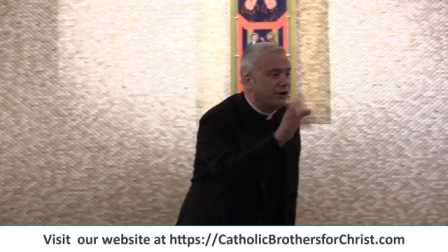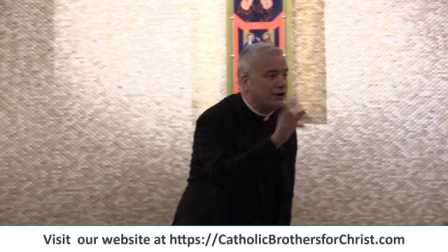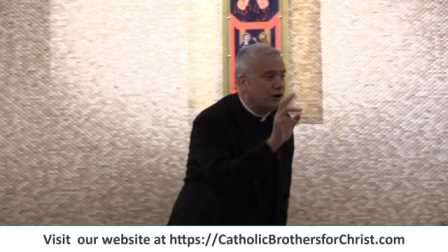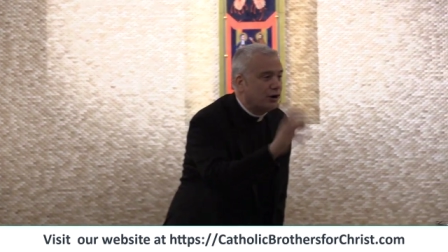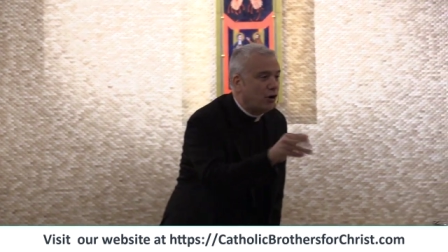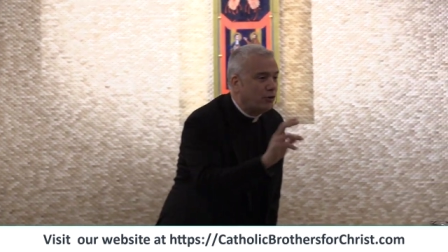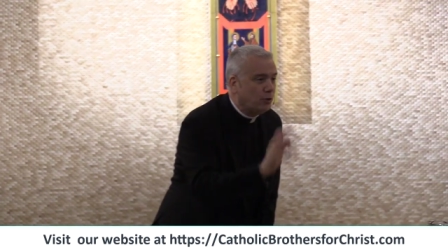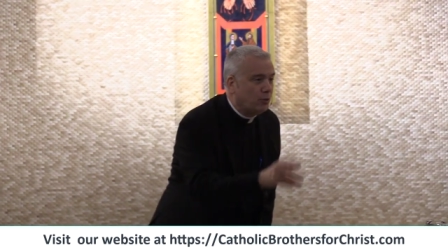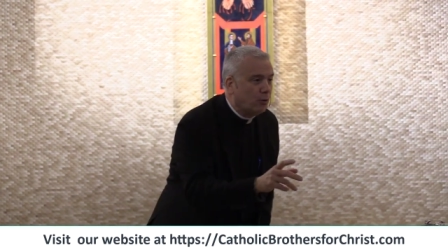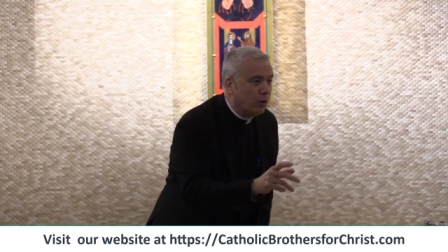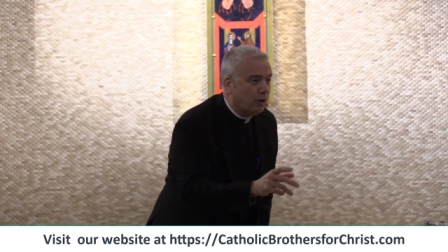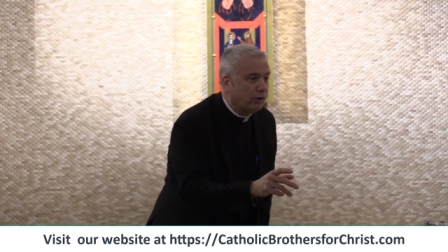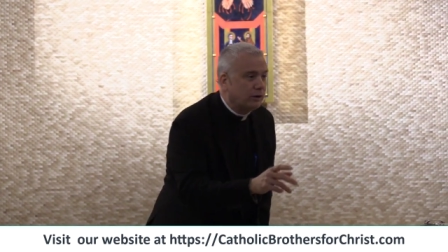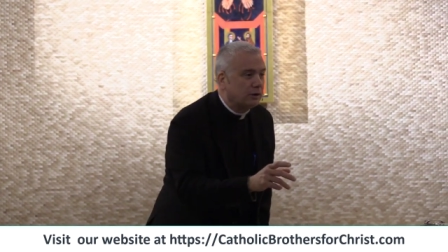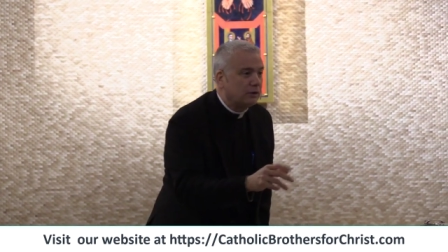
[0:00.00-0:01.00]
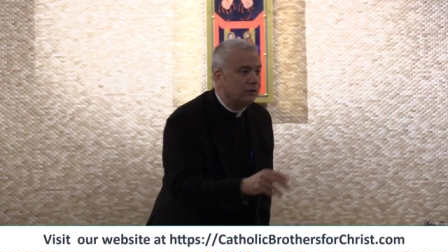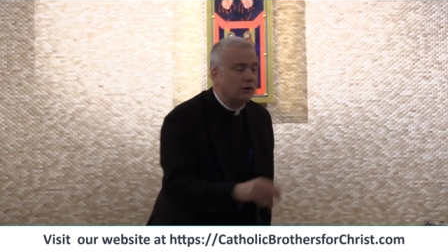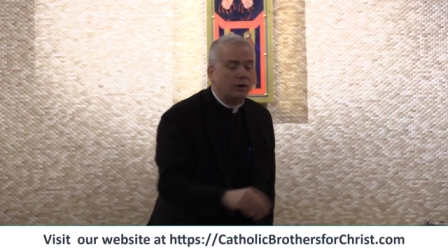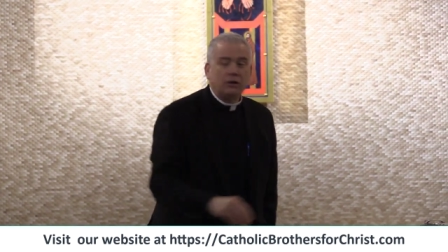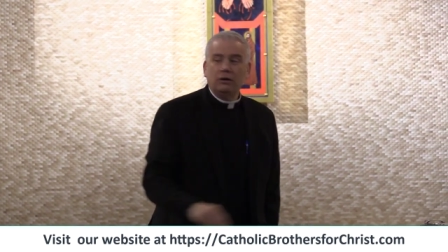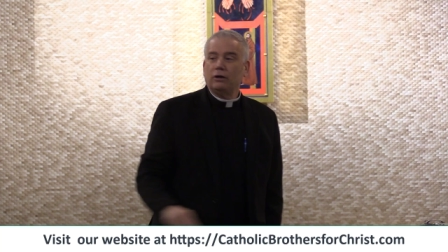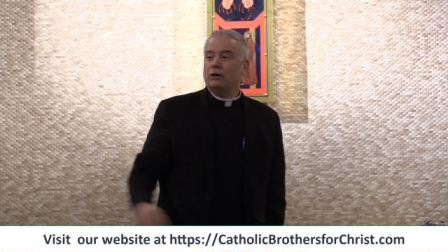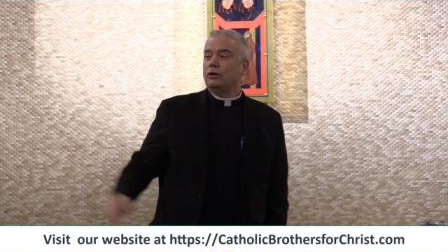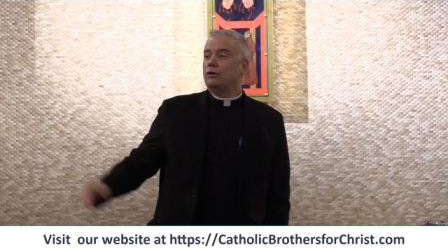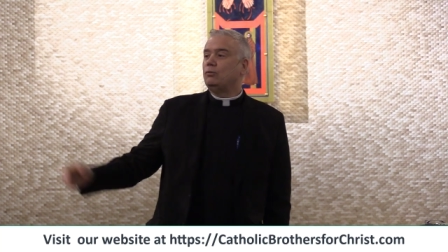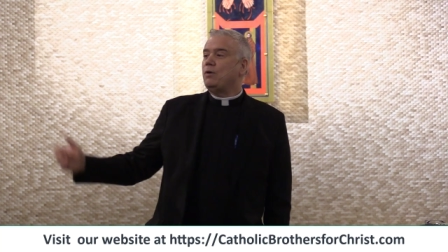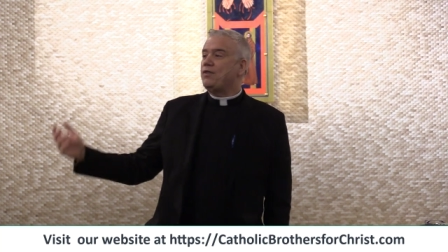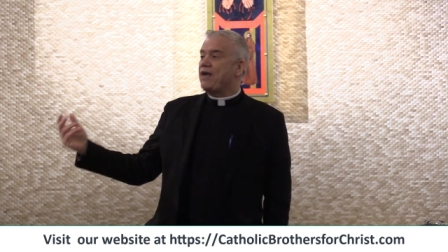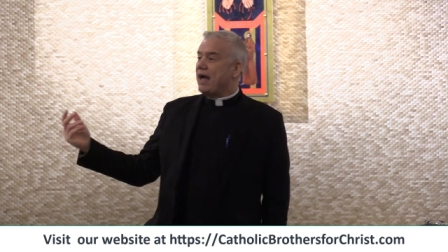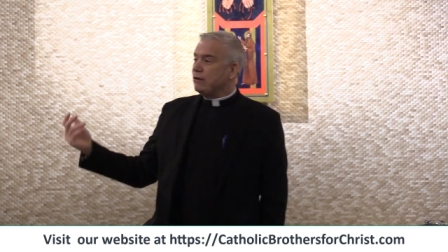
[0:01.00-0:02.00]
going to go to work
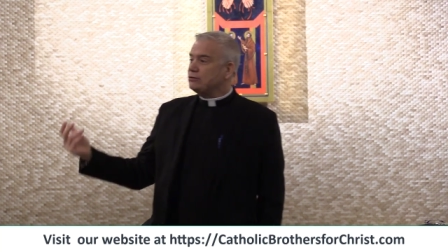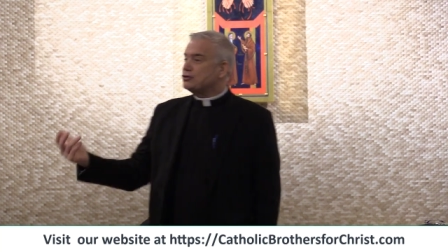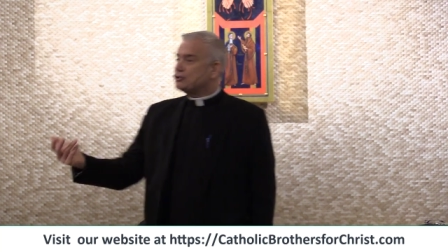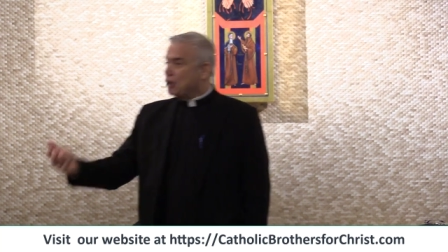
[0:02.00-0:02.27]
without